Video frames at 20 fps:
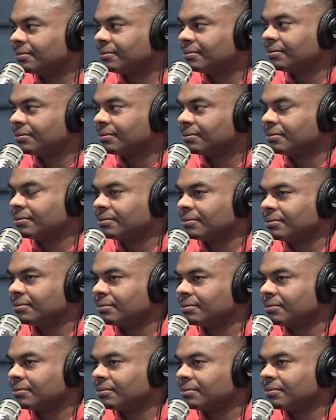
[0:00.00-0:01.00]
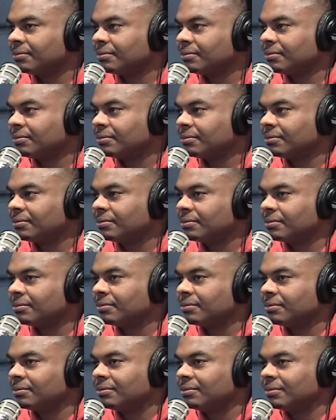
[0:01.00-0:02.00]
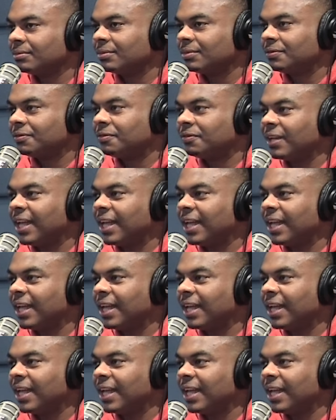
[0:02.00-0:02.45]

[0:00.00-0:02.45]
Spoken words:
(not speaking)